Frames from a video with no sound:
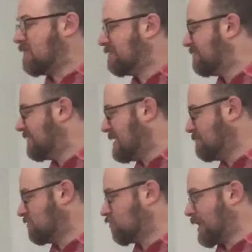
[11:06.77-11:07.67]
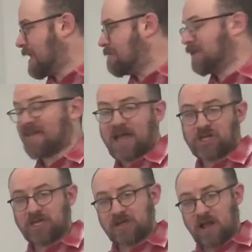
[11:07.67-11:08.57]
this seems tricky, but it's
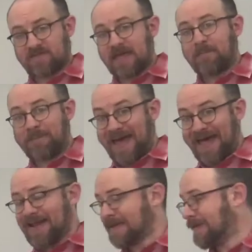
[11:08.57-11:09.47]
actually not that bad.